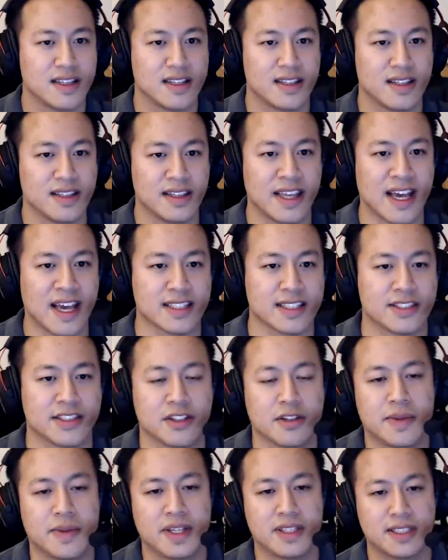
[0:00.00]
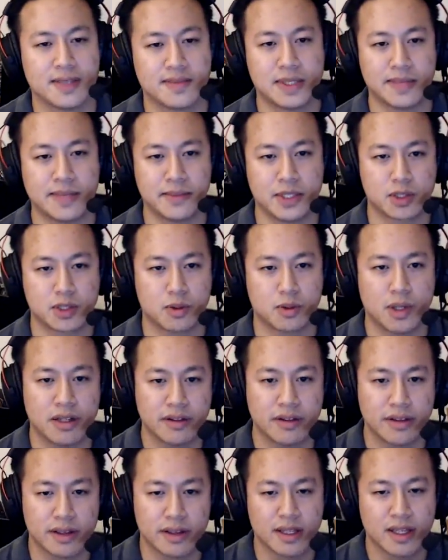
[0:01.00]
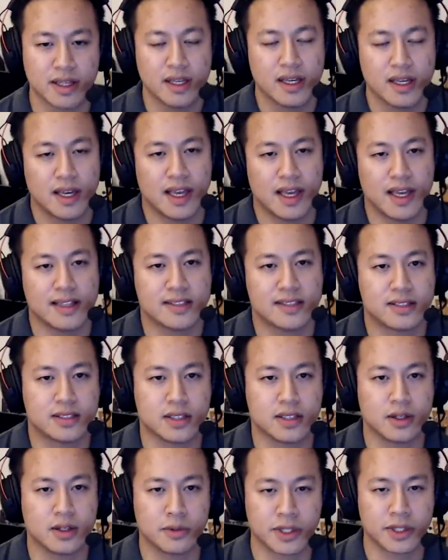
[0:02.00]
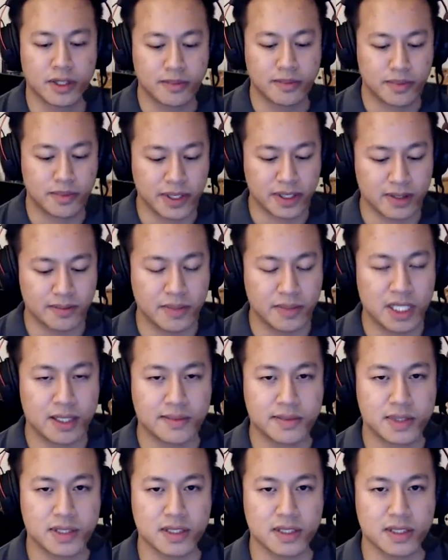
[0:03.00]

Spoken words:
Yeah, so it'll be on September 12th. And so we're going to bring the meetup to